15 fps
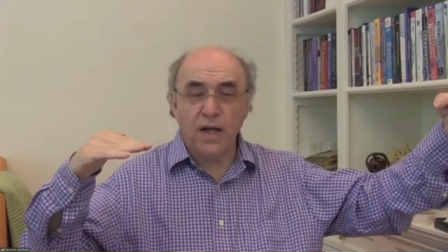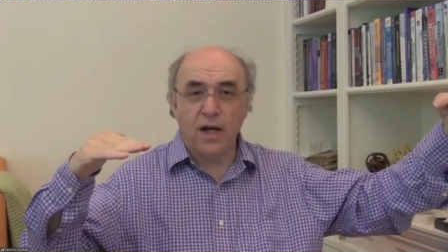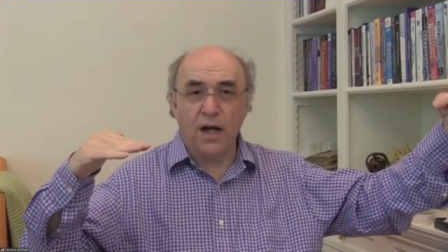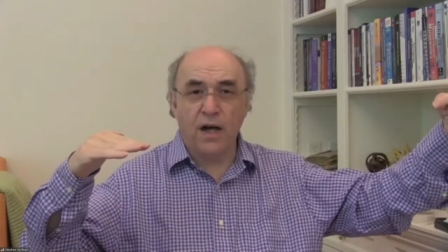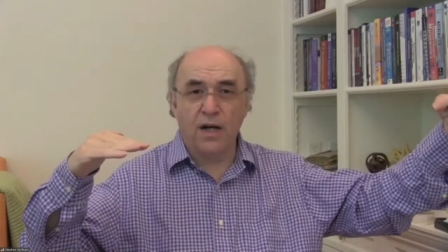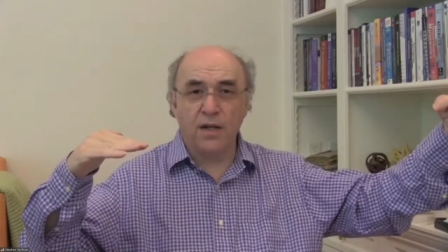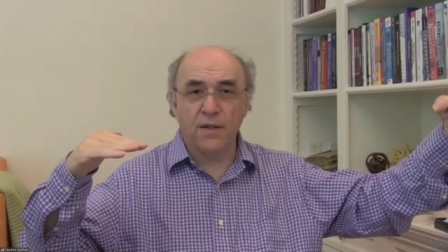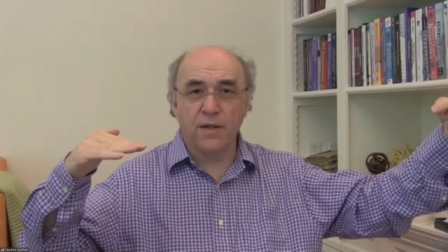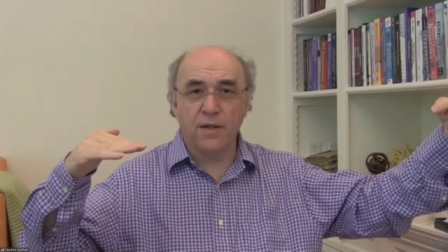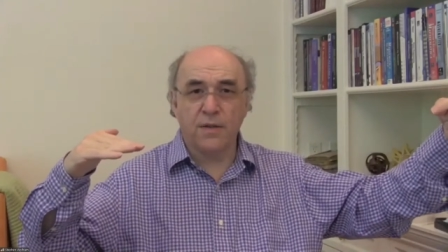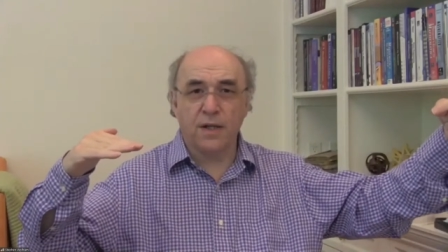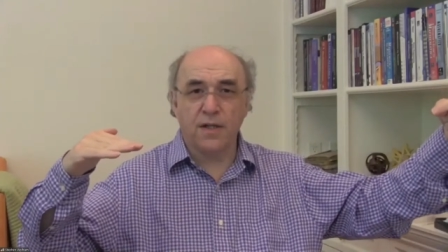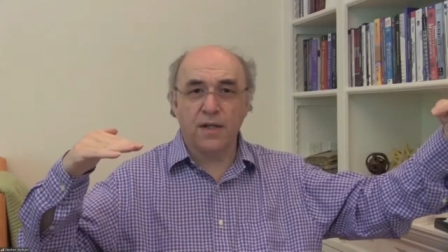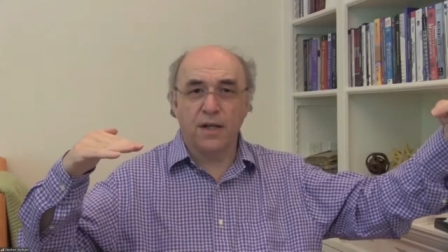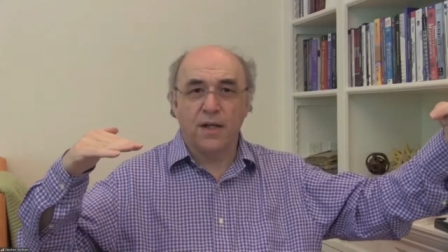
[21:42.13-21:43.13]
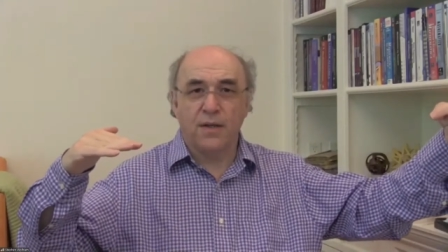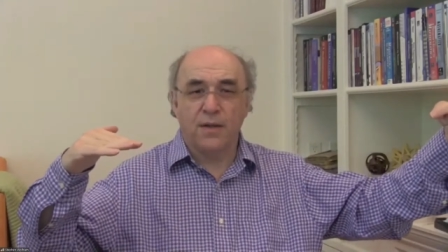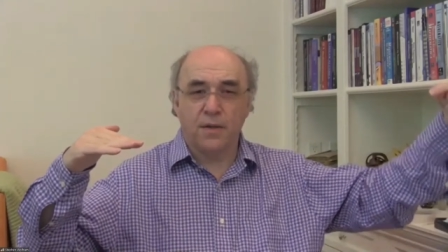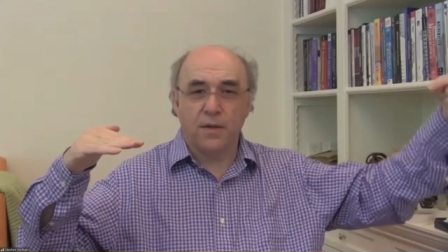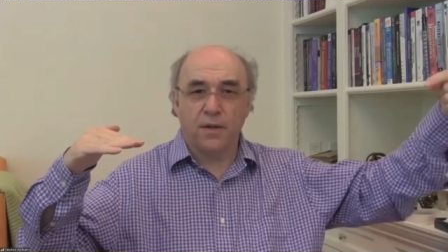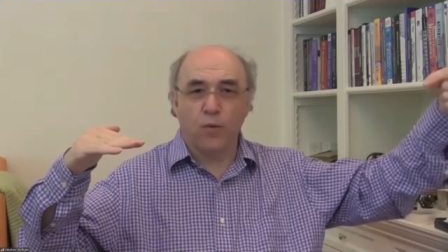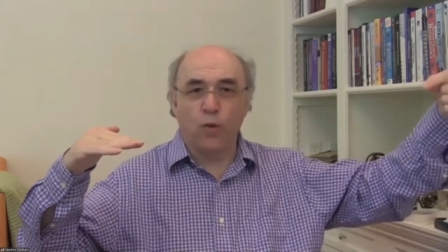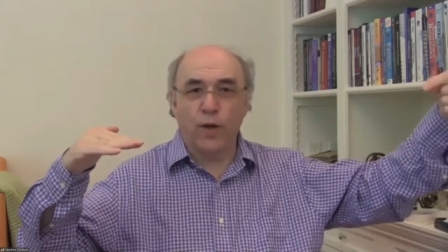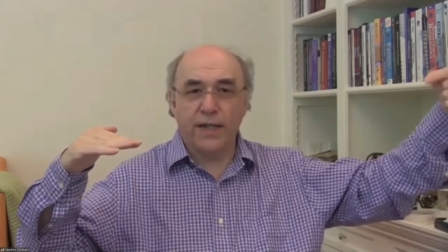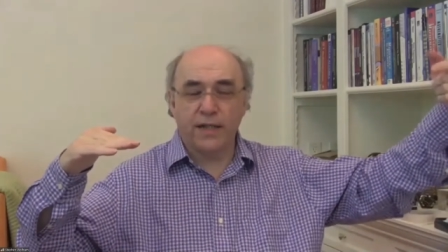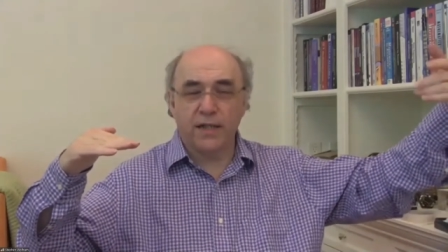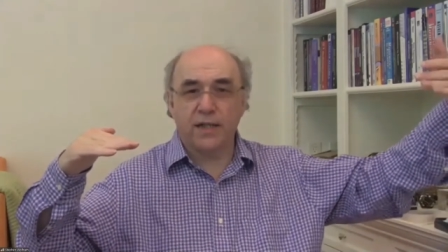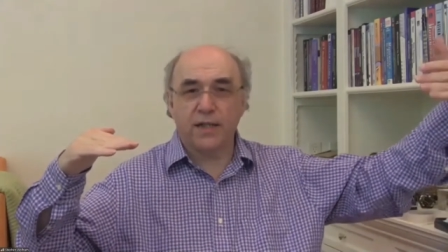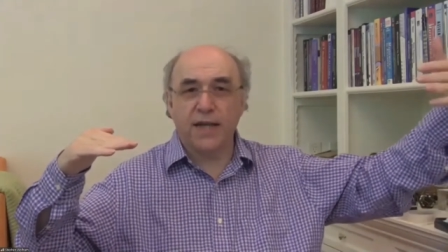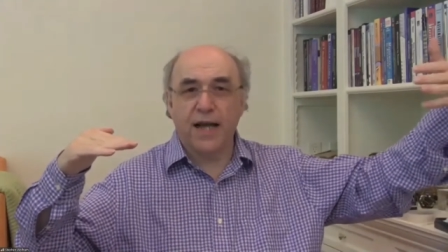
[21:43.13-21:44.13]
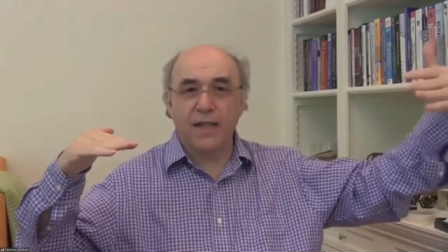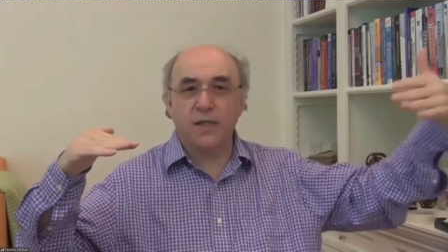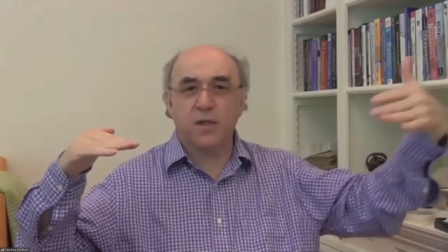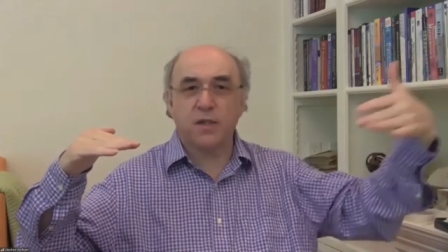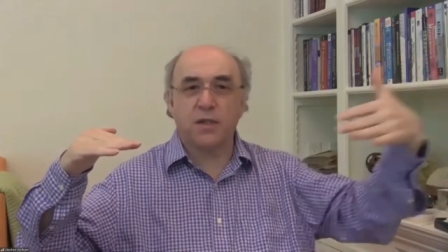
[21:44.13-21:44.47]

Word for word: that the wind tends